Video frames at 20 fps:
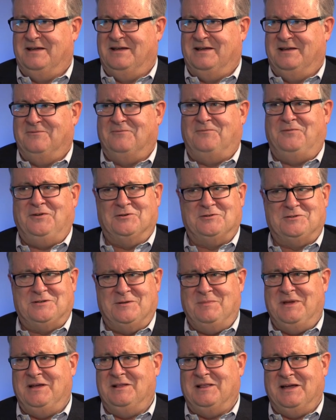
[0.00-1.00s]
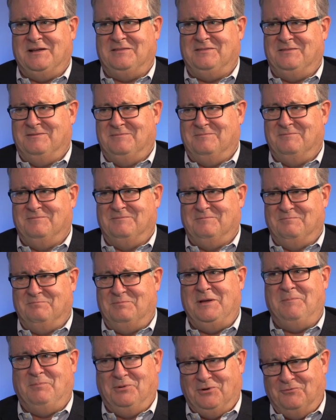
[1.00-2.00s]
Feels to me like
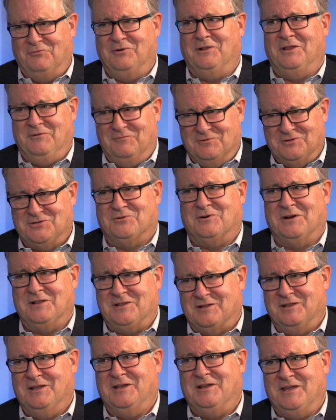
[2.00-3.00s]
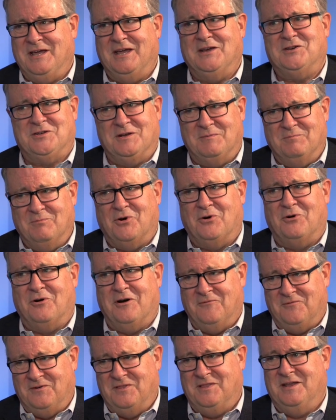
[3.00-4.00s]
people are really resorting to litigation more
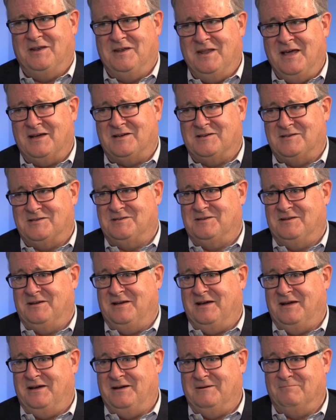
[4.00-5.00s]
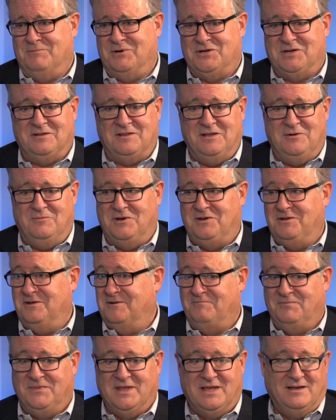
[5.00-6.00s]
often than next, particularly when you
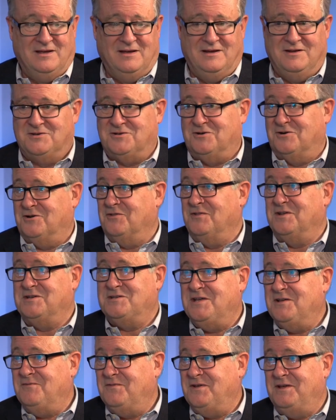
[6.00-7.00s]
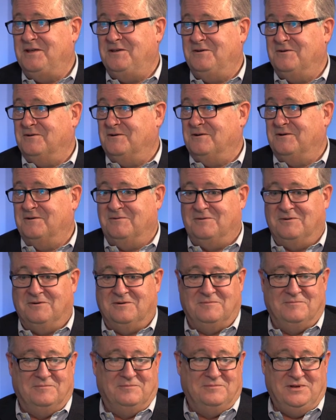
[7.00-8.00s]
turn on the TV
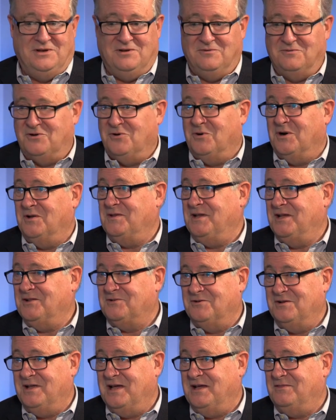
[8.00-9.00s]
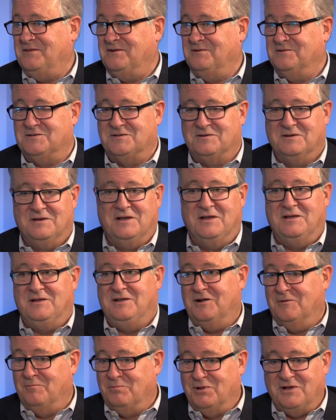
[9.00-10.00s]
or go on the internet. There's
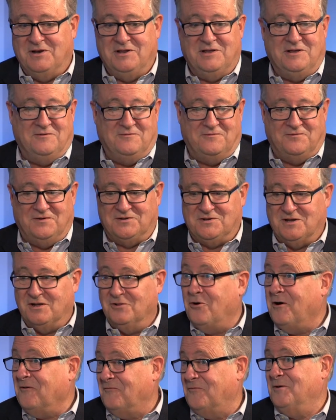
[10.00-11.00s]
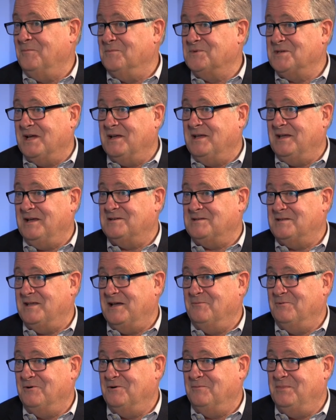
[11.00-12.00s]
plenty of law firms, I guess, that
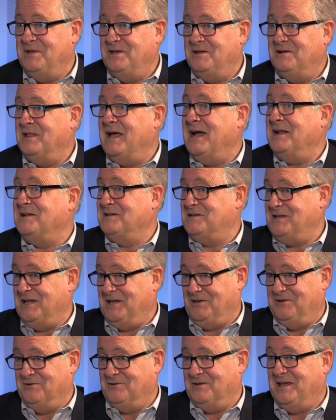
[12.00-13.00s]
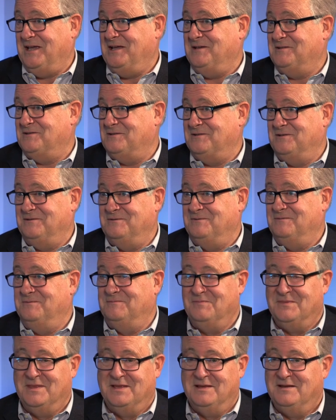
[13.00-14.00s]
will be glad to take your case to
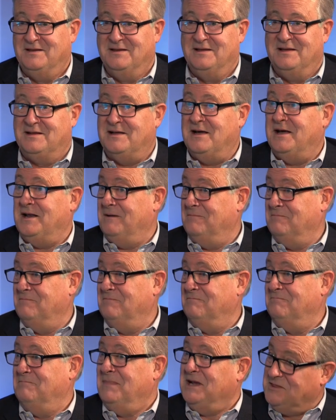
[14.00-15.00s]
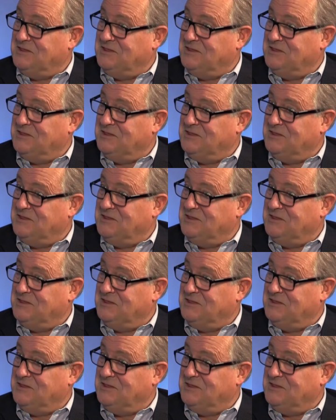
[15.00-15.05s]
kind of make the